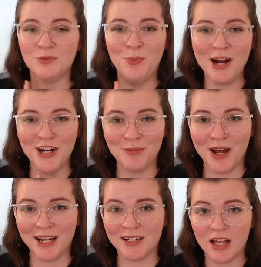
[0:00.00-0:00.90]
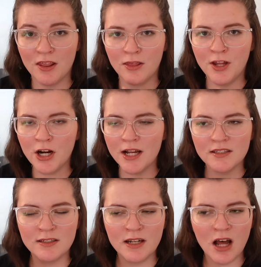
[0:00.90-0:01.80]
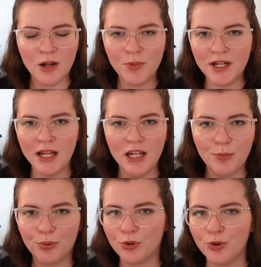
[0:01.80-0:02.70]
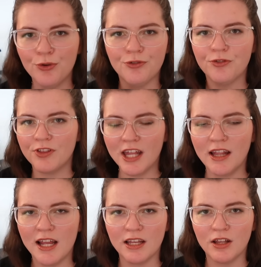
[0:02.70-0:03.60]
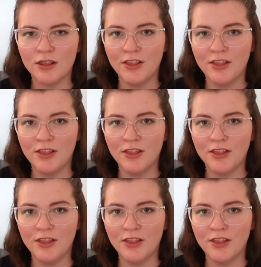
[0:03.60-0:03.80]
bear in mind, there has not been any proof that, like,